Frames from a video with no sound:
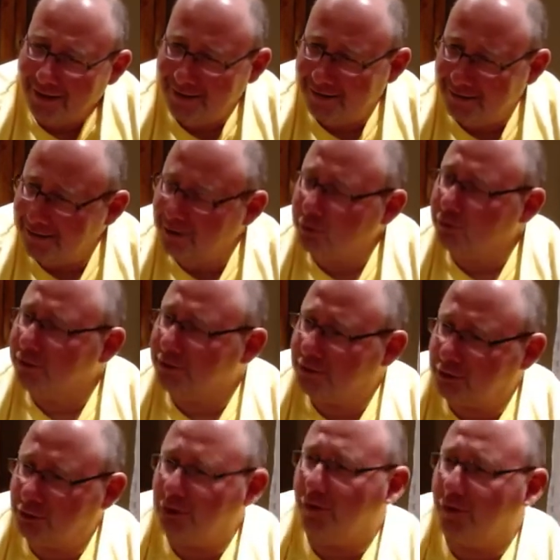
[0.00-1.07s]
He literally
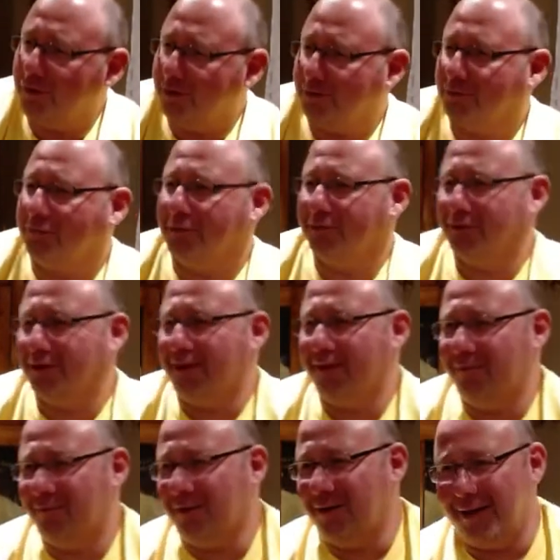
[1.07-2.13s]
stole this from a
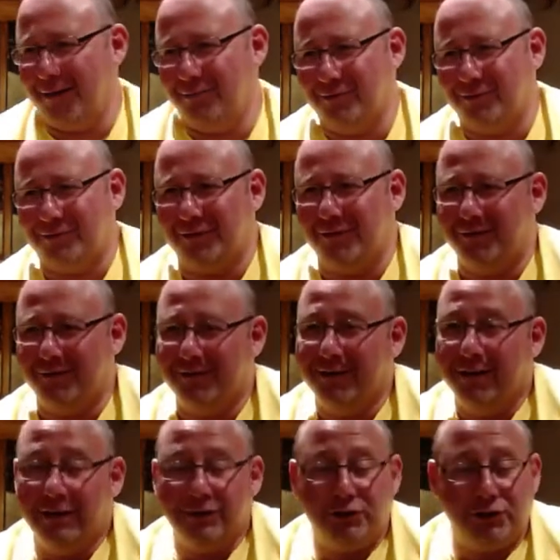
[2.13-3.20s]
Seinfeld episode.
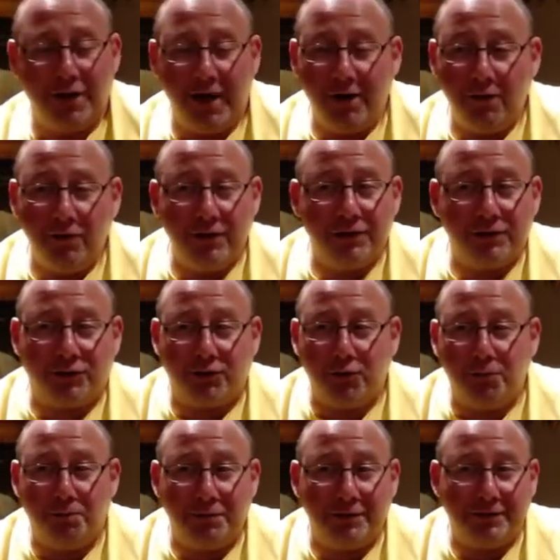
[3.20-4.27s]
Jerry,
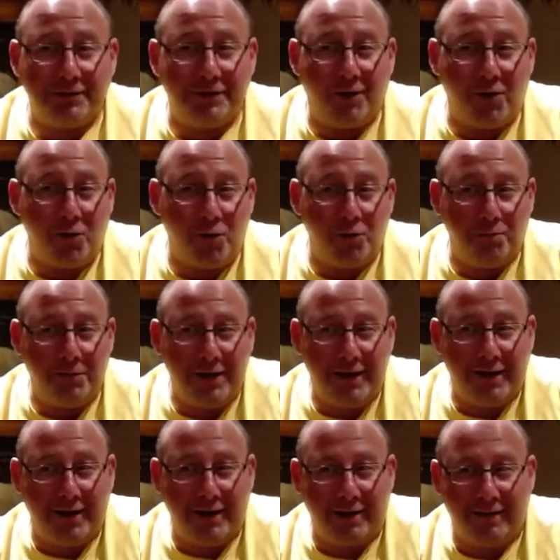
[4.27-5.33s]
soup isn't a whole
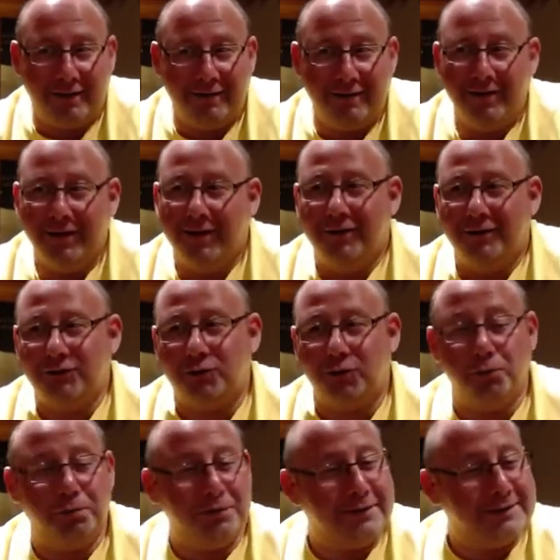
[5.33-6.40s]
meal.
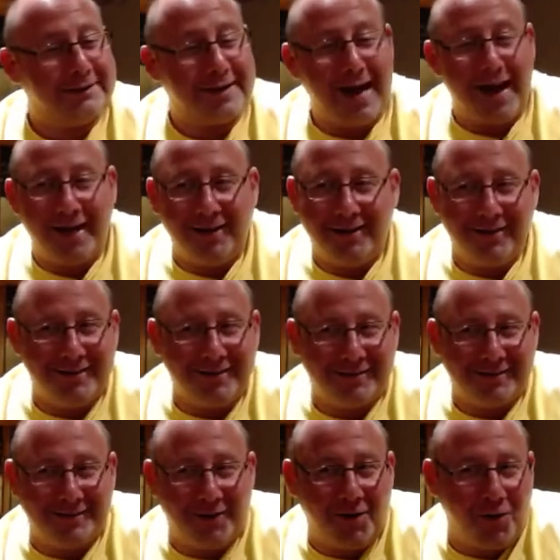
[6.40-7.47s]
Soup and salad
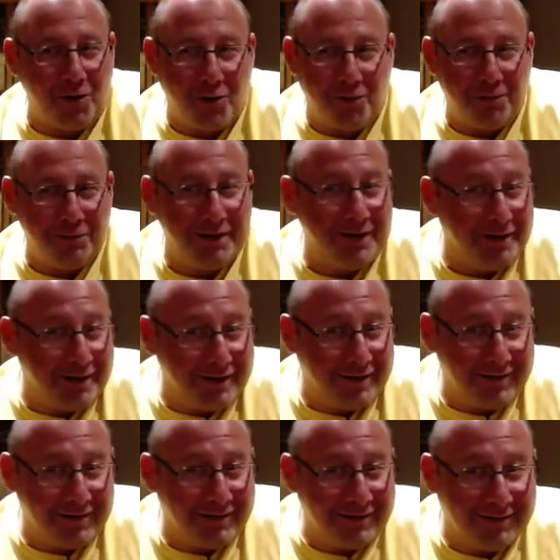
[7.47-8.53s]
isn't a whole
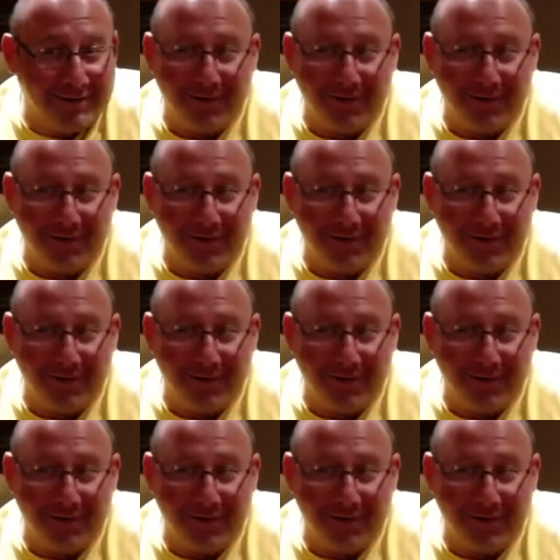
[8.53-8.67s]
meal.